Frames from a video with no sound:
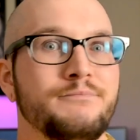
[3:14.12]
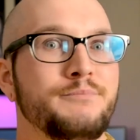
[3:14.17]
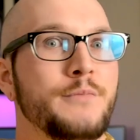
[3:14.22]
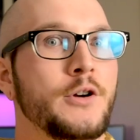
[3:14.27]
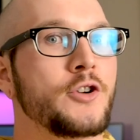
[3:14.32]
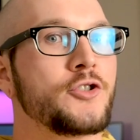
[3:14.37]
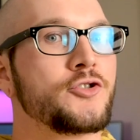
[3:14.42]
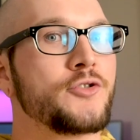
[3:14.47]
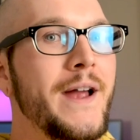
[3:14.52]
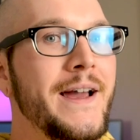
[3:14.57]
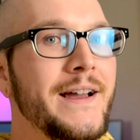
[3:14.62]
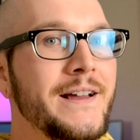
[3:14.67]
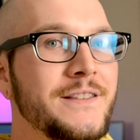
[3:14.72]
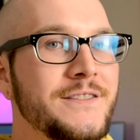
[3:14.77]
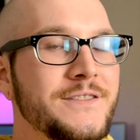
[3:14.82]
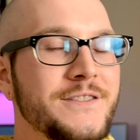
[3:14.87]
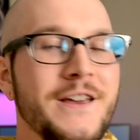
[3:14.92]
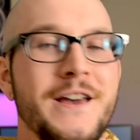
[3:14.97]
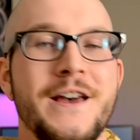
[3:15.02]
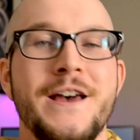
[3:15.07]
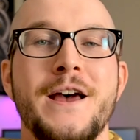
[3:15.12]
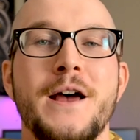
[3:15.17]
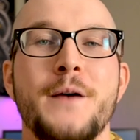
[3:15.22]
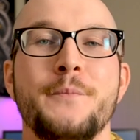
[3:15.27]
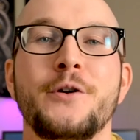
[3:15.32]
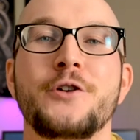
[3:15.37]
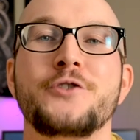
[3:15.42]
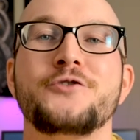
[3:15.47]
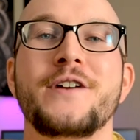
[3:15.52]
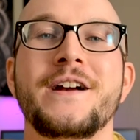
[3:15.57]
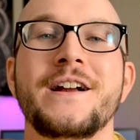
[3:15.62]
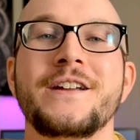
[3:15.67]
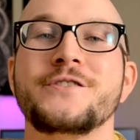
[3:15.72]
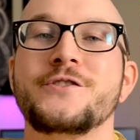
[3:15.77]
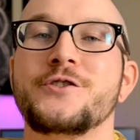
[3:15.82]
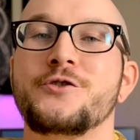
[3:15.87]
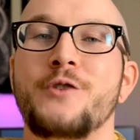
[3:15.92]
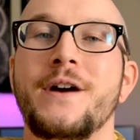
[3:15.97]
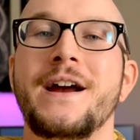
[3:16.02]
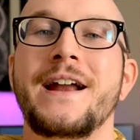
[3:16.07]
bearded dragons. Bearded dragons
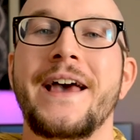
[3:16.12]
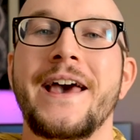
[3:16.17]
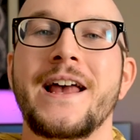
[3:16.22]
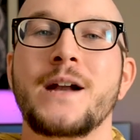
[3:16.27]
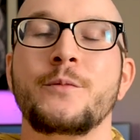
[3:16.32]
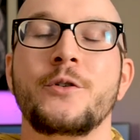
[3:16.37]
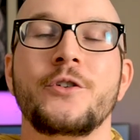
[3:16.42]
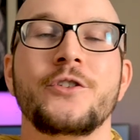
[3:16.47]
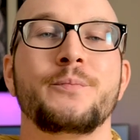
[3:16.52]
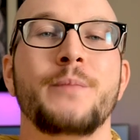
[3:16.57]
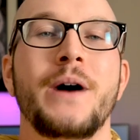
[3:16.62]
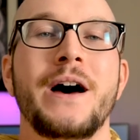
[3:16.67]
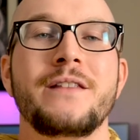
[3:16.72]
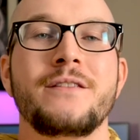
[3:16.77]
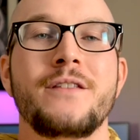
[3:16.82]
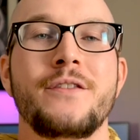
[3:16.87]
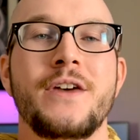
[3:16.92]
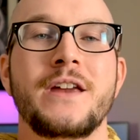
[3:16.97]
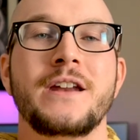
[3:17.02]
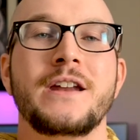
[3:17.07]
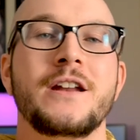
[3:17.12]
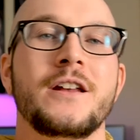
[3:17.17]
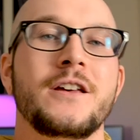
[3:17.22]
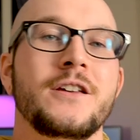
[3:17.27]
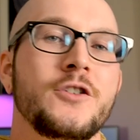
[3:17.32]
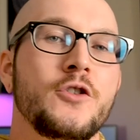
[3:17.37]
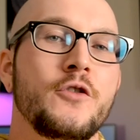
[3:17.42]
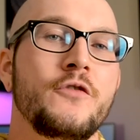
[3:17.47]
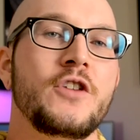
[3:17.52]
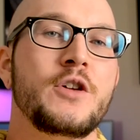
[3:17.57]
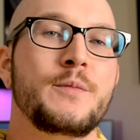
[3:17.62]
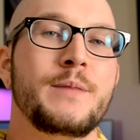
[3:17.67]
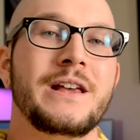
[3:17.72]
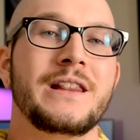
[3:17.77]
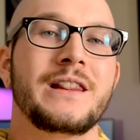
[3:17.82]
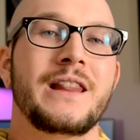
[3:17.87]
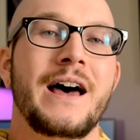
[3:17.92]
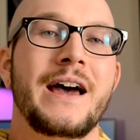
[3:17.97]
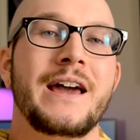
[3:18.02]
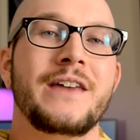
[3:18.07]
are great animals, but they need a UVB
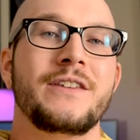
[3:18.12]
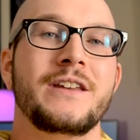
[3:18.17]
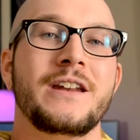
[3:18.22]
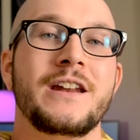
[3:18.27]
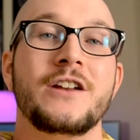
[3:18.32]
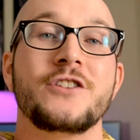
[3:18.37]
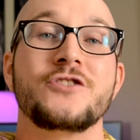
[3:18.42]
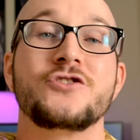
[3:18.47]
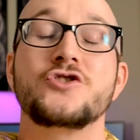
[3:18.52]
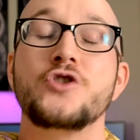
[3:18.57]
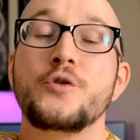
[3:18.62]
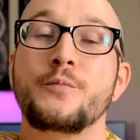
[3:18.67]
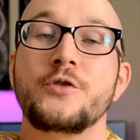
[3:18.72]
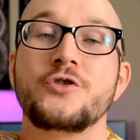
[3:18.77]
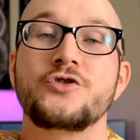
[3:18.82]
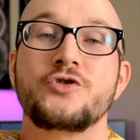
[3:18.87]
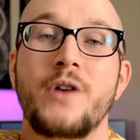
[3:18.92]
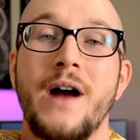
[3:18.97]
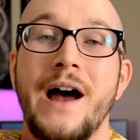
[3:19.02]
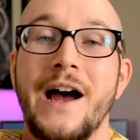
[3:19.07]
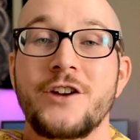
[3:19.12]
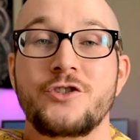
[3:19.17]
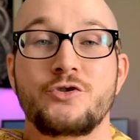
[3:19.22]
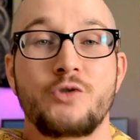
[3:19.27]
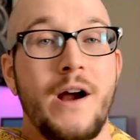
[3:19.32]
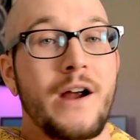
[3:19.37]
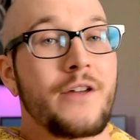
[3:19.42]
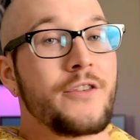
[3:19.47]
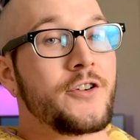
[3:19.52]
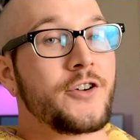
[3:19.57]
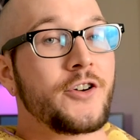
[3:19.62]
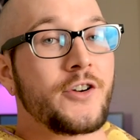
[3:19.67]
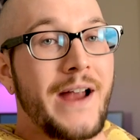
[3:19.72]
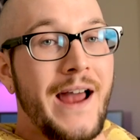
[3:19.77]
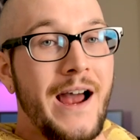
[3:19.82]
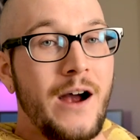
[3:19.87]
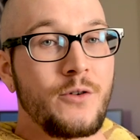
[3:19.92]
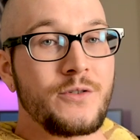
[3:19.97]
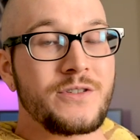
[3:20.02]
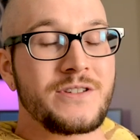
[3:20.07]
light. They need it super dry, drier than your
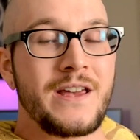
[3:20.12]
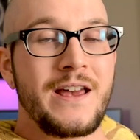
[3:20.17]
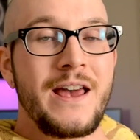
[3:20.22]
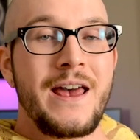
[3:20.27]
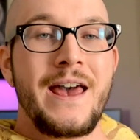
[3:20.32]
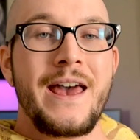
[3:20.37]
house.